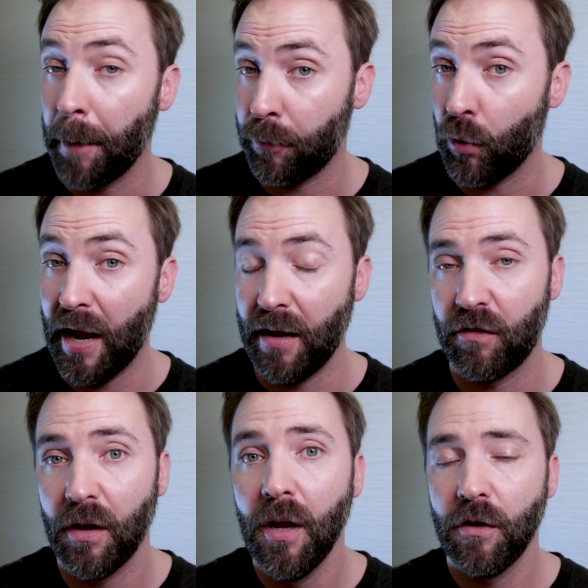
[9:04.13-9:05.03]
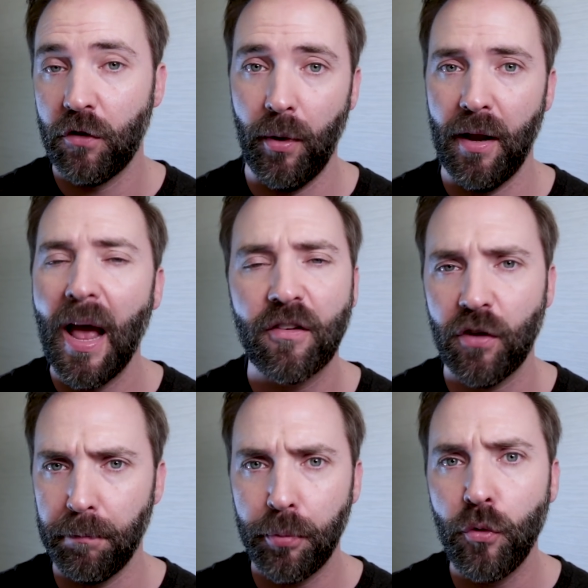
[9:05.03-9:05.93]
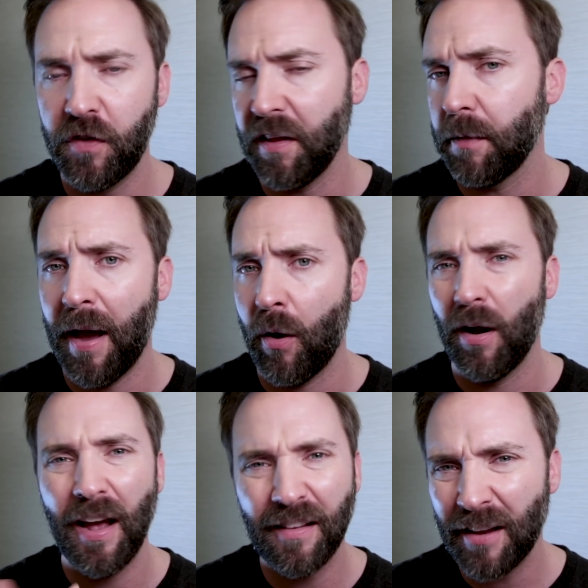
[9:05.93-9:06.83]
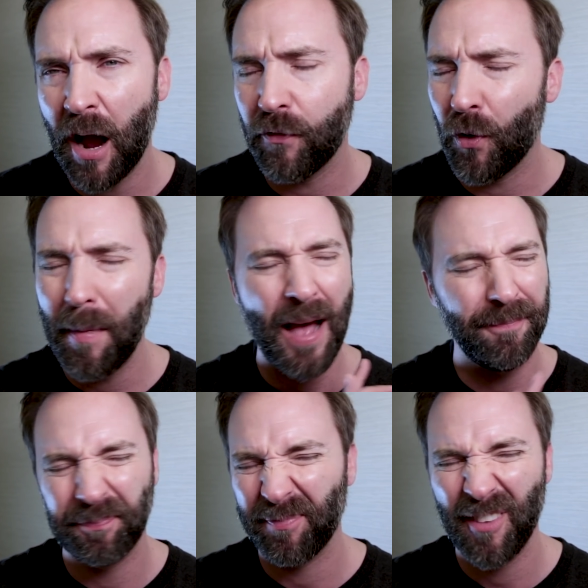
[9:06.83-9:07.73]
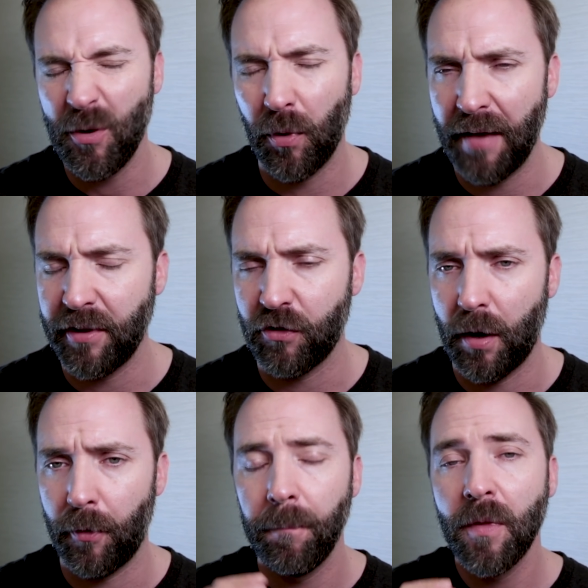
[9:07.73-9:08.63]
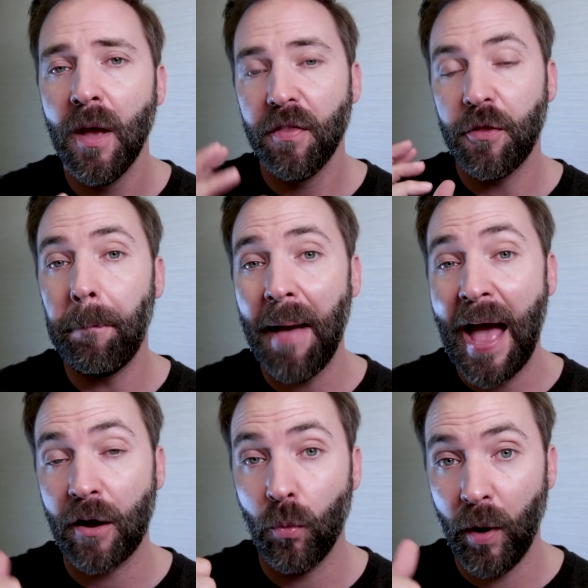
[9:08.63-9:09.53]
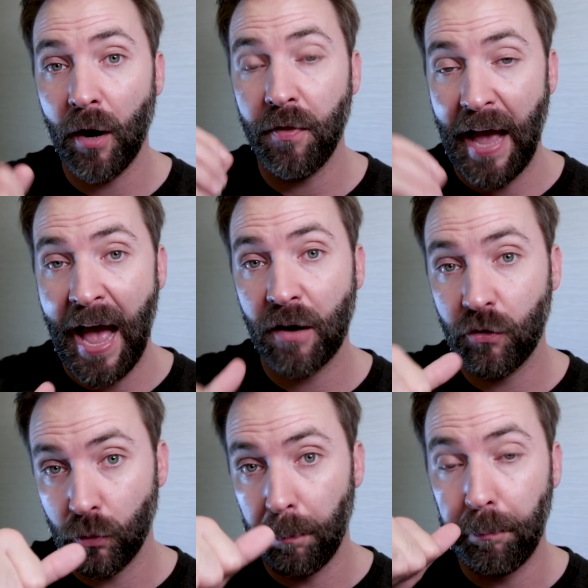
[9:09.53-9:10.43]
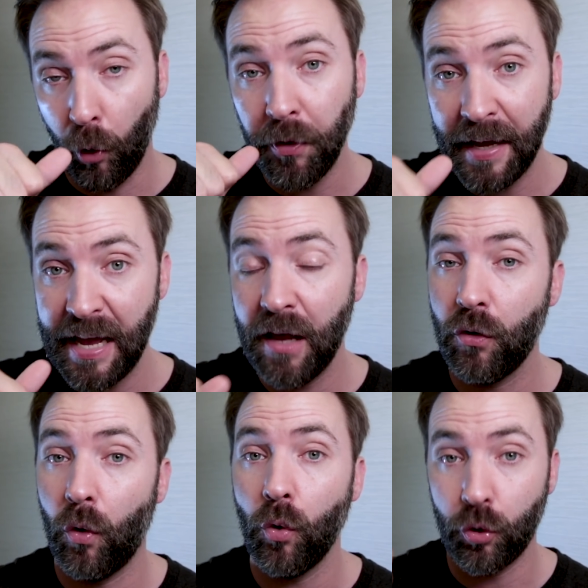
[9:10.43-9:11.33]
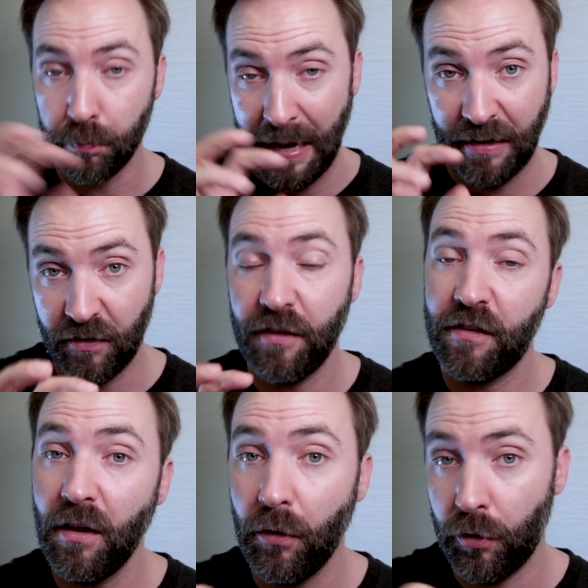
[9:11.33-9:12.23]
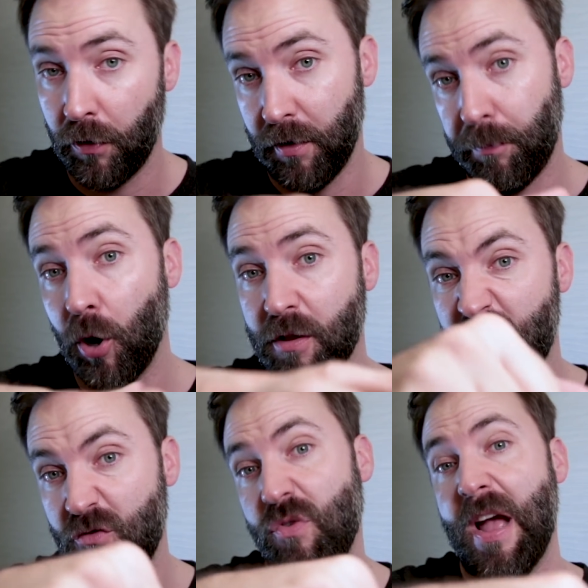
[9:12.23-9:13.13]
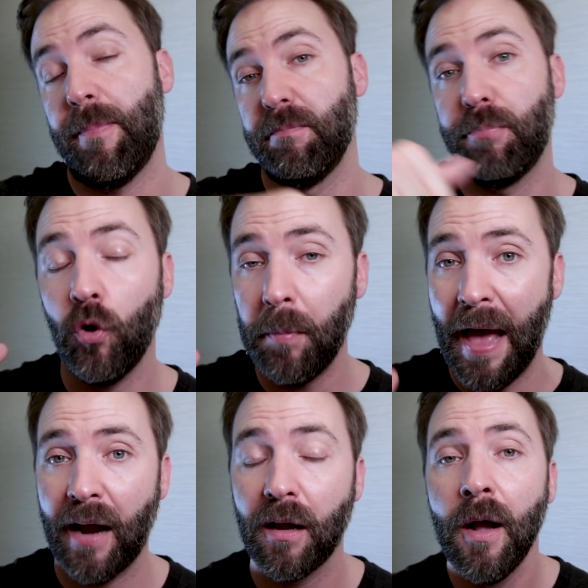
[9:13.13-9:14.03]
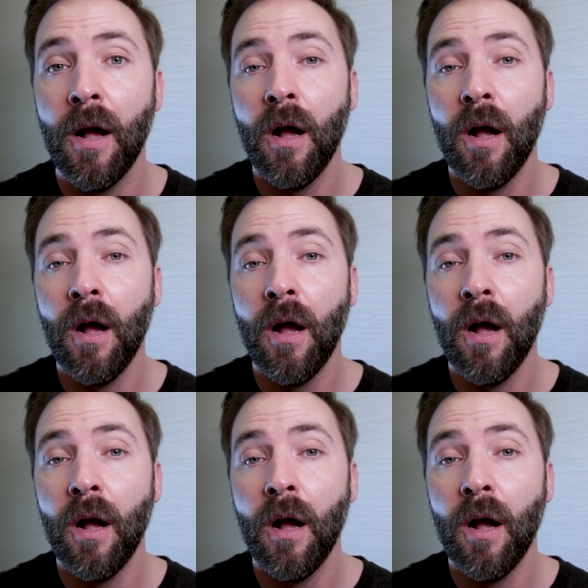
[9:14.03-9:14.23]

upgrades to it and actually boosting the power. In stock format, you won't have any trouble. The back where the actual bolt handle mates to the cylinder, the part that you grab and pull back,